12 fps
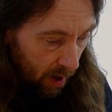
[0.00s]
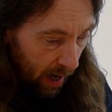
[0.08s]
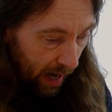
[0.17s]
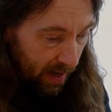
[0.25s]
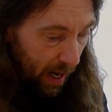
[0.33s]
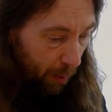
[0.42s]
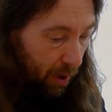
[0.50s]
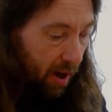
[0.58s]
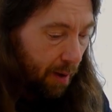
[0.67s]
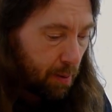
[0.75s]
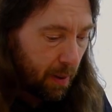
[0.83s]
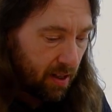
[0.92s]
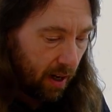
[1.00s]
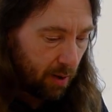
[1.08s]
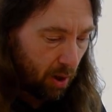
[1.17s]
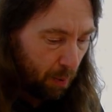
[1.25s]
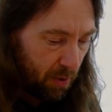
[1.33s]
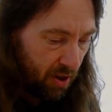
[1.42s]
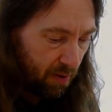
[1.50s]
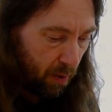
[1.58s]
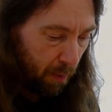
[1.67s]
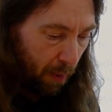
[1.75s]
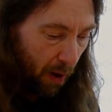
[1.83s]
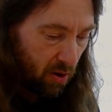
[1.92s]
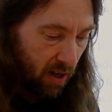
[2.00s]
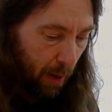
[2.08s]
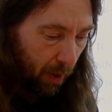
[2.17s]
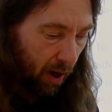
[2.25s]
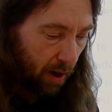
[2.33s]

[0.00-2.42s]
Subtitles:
And network namespace allows Openshift to impose network